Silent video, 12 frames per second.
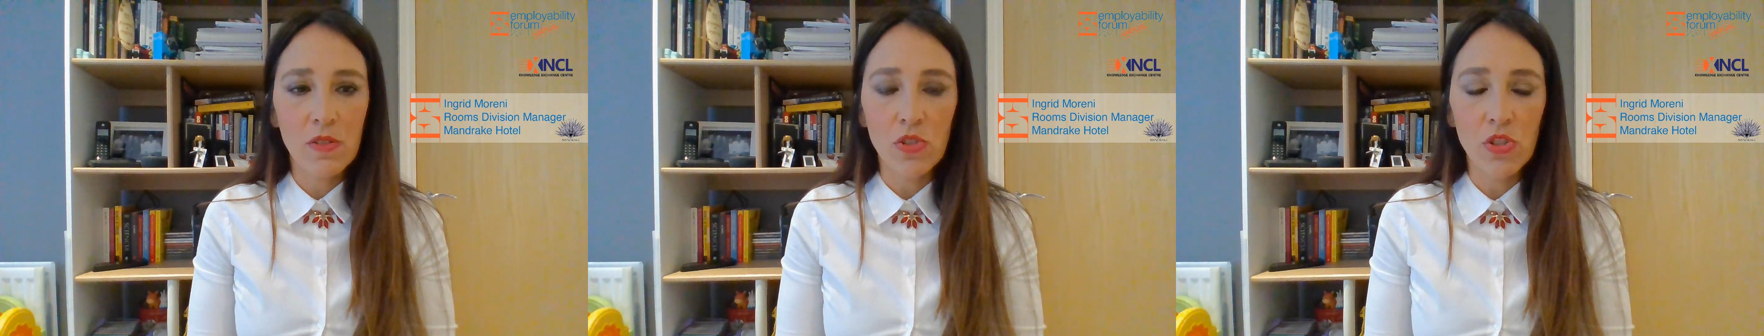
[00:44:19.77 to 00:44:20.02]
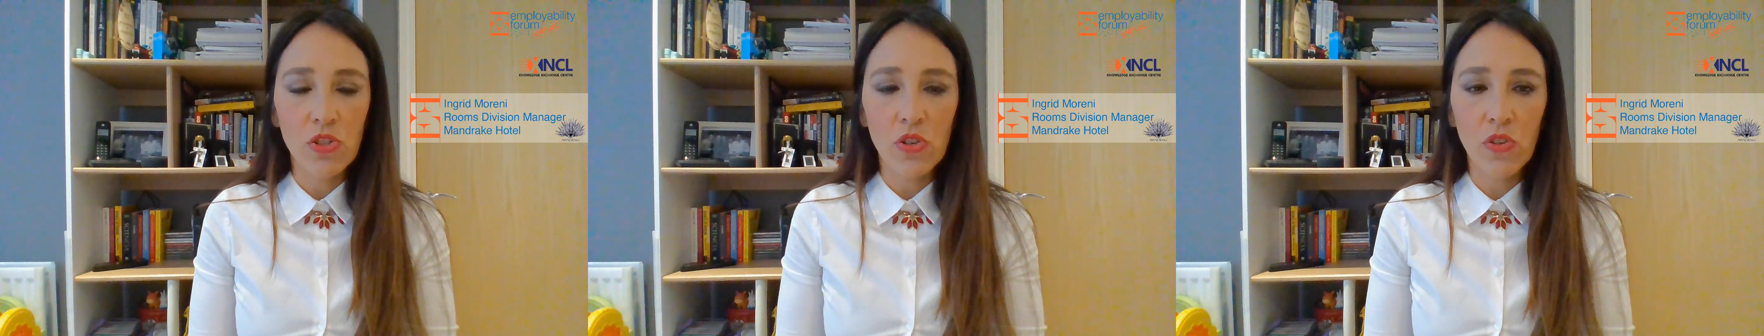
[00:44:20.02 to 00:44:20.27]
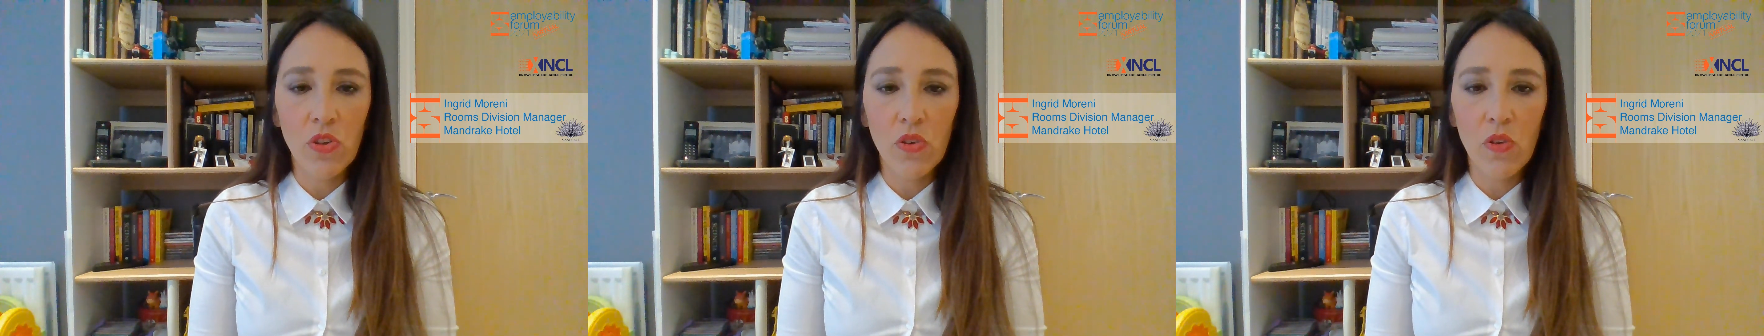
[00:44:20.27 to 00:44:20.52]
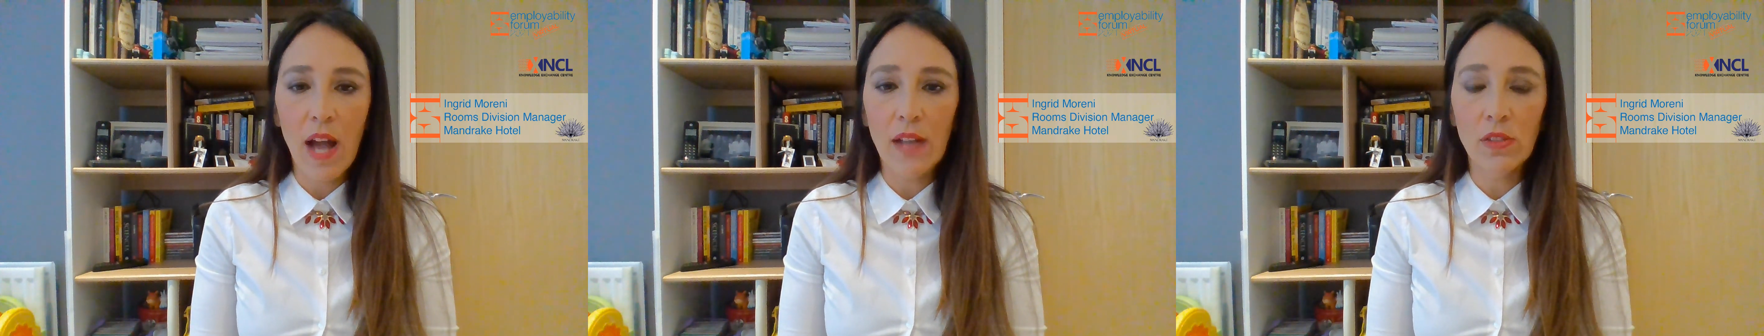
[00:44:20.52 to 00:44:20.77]
to show
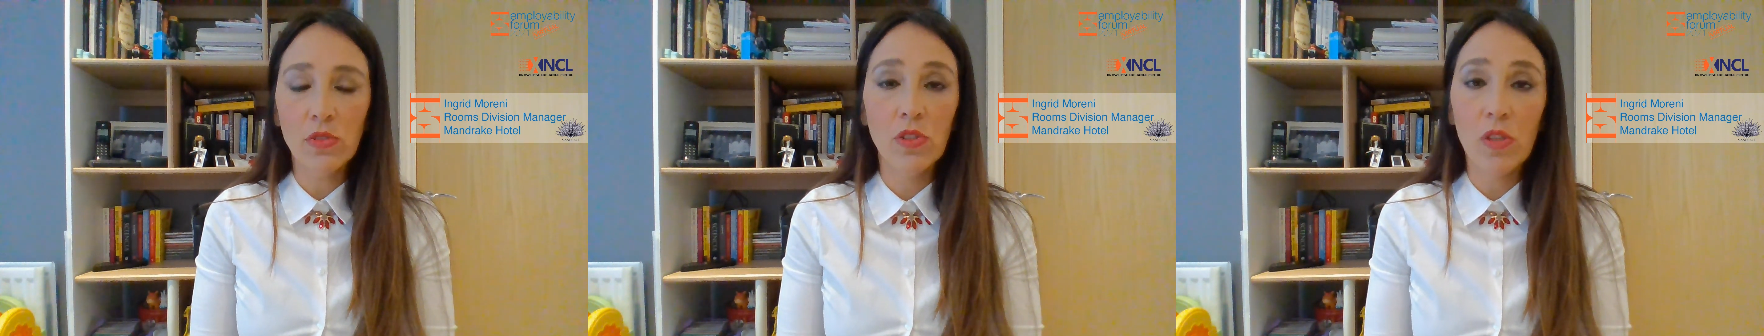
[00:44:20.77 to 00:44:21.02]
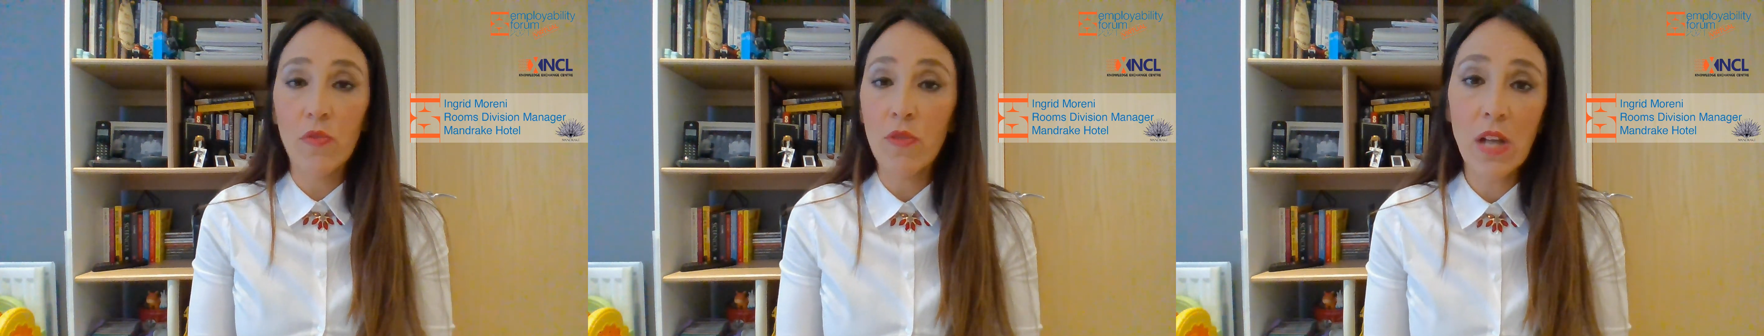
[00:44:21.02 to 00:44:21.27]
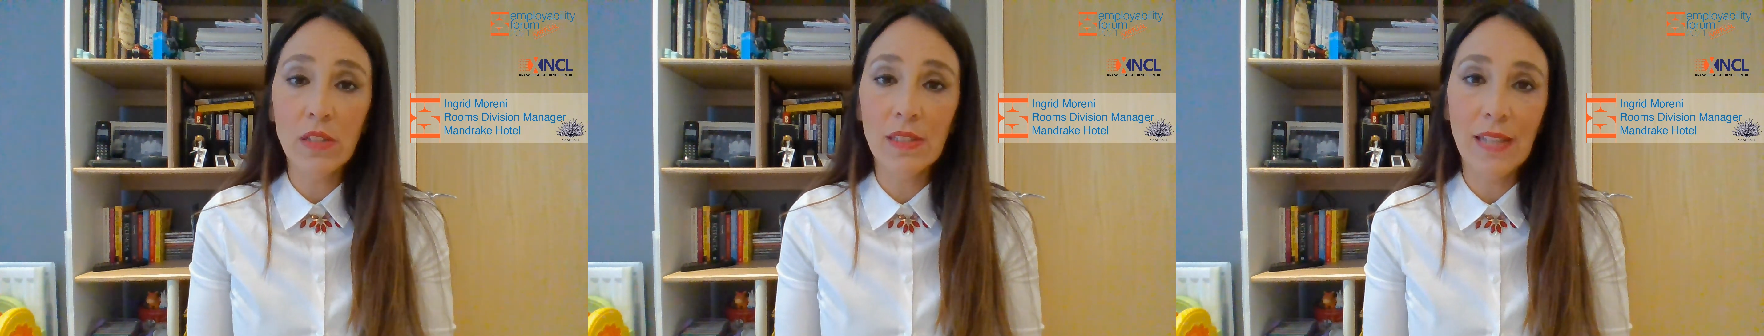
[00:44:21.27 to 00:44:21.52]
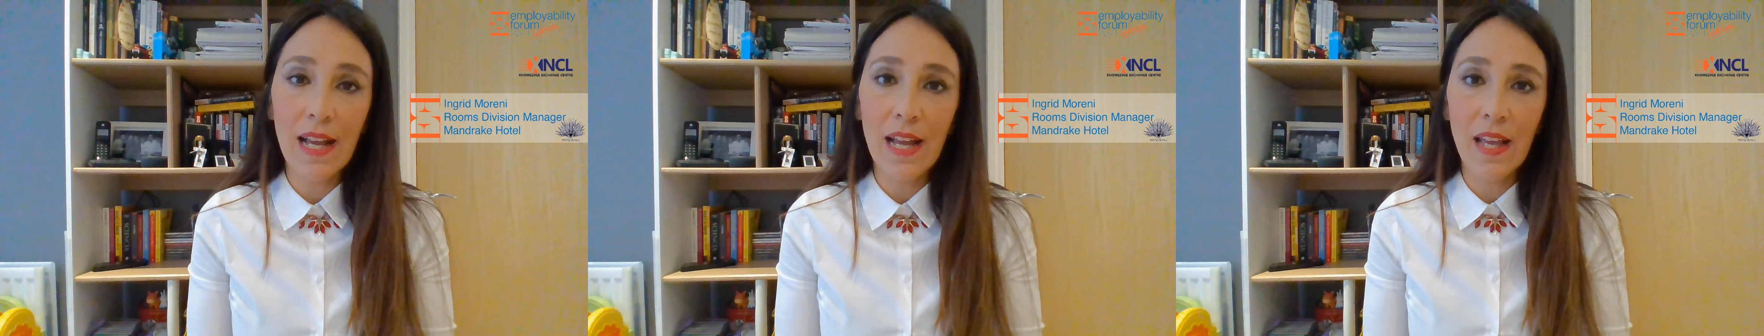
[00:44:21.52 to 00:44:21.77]
you how to do the
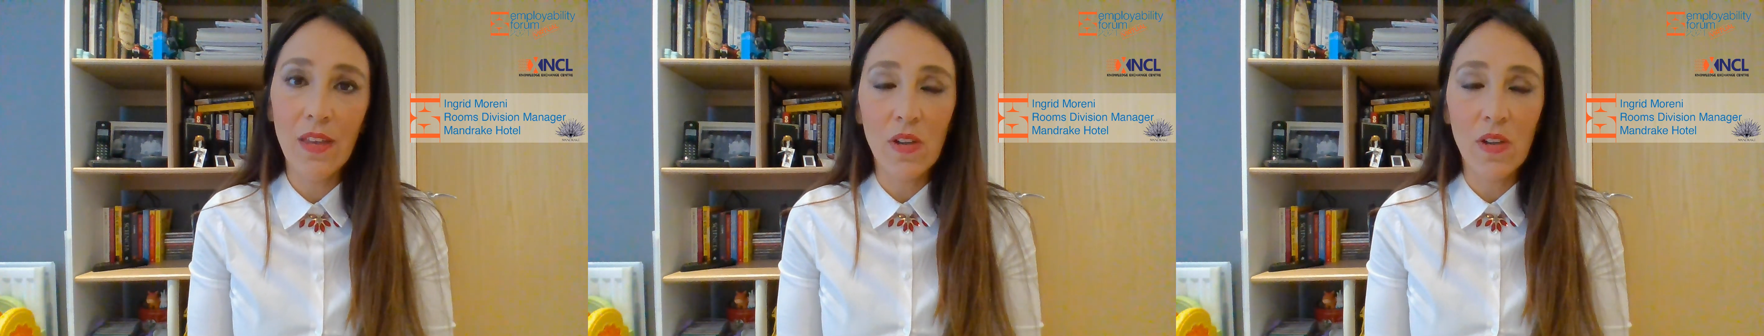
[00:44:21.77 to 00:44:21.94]
rota,